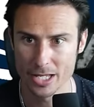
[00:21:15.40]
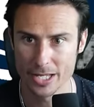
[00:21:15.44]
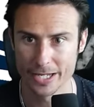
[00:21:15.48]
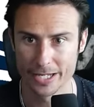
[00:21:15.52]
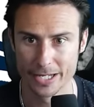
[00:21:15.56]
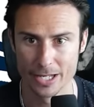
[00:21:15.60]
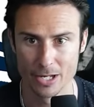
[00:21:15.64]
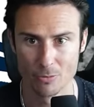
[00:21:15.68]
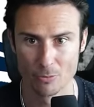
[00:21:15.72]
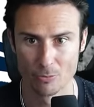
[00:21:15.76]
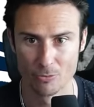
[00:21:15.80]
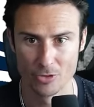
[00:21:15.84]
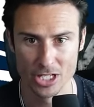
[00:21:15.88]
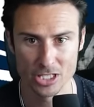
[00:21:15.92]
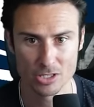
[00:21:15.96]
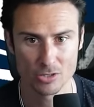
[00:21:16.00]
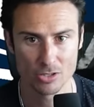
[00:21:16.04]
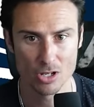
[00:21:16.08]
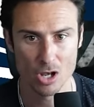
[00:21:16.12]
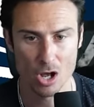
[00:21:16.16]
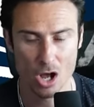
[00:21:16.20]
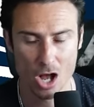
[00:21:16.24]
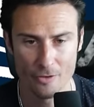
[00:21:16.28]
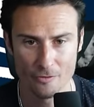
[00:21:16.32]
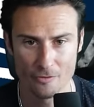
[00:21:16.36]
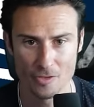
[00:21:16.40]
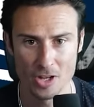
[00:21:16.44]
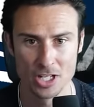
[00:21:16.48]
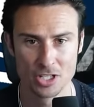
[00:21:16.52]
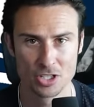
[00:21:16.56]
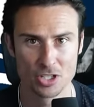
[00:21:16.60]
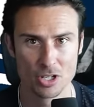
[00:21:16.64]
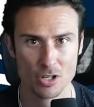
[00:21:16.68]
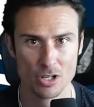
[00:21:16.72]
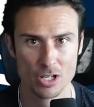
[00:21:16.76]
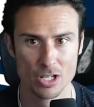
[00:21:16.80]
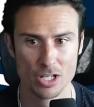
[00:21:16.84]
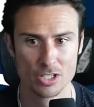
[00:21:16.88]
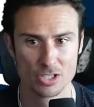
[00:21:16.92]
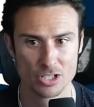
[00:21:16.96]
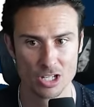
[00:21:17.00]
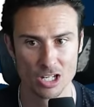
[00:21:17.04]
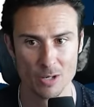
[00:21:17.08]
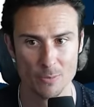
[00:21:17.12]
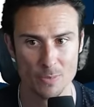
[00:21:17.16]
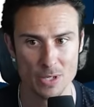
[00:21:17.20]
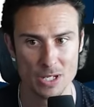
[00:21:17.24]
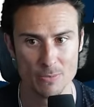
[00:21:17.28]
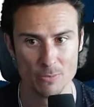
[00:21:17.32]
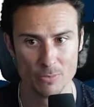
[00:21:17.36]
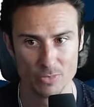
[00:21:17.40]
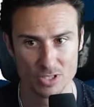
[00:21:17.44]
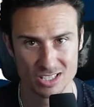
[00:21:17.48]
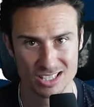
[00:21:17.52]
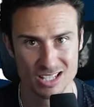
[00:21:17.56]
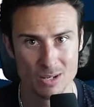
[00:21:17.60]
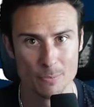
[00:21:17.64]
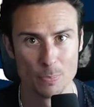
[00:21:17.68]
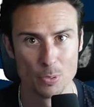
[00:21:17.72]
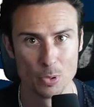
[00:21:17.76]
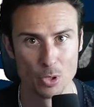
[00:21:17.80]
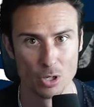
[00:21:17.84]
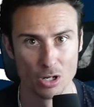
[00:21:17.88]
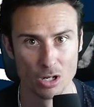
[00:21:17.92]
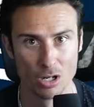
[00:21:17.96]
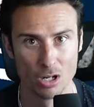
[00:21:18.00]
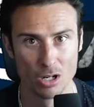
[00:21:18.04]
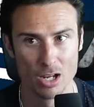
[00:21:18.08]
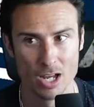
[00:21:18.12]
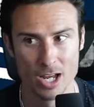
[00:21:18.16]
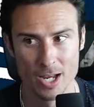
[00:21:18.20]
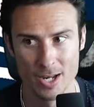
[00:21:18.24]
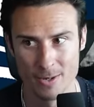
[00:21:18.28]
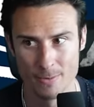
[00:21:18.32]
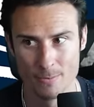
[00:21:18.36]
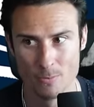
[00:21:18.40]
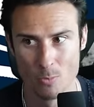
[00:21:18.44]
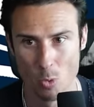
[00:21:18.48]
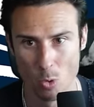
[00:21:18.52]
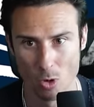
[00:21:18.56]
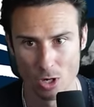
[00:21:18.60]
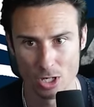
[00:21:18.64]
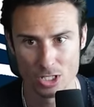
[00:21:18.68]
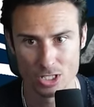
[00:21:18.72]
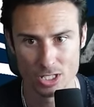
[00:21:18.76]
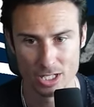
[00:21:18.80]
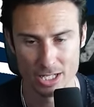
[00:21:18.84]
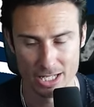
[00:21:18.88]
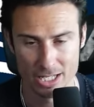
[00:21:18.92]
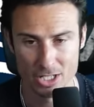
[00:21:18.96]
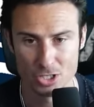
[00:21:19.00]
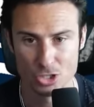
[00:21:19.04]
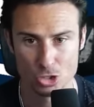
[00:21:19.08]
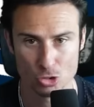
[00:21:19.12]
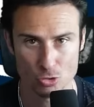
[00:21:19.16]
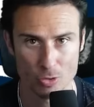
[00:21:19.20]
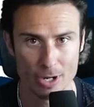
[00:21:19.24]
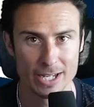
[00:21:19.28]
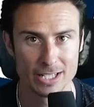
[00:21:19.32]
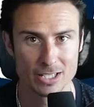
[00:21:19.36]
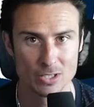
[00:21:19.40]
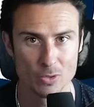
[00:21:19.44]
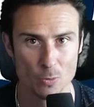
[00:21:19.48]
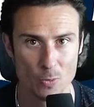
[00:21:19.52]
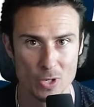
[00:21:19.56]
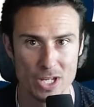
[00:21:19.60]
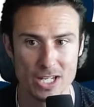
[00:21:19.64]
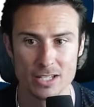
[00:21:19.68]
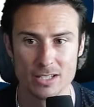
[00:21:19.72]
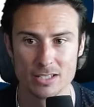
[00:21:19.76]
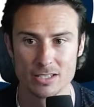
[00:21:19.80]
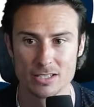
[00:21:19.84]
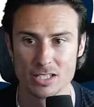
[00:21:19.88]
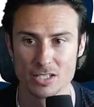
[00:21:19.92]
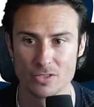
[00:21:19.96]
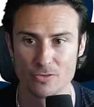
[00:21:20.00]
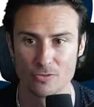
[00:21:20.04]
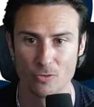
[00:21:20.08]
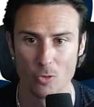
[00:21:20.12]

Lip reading: this offense is going to be simpler and more to his strengths and weaknesses